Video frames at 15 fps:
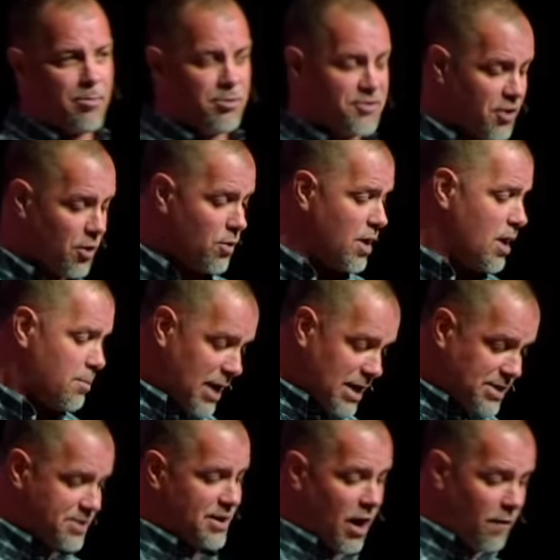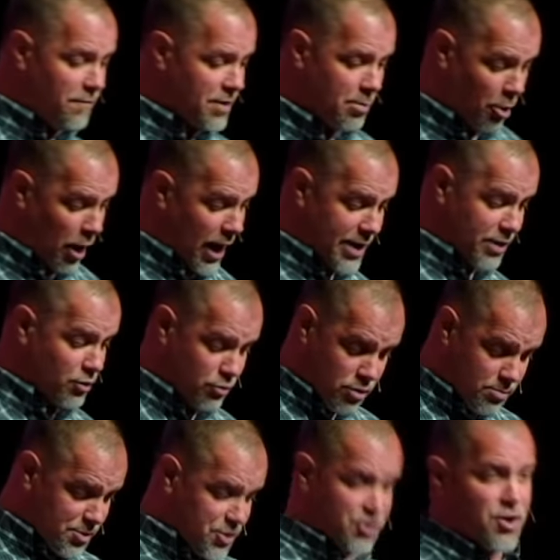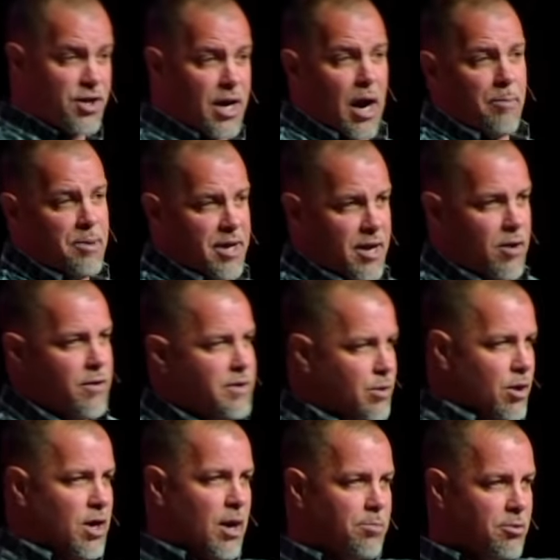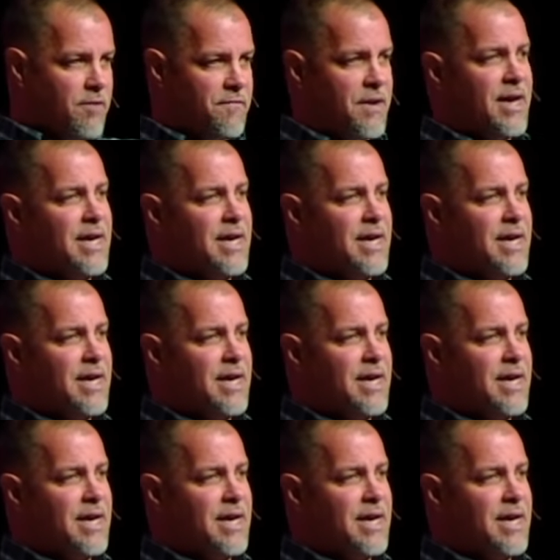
And so myself and the bride and groom stood up here, and there were a couple of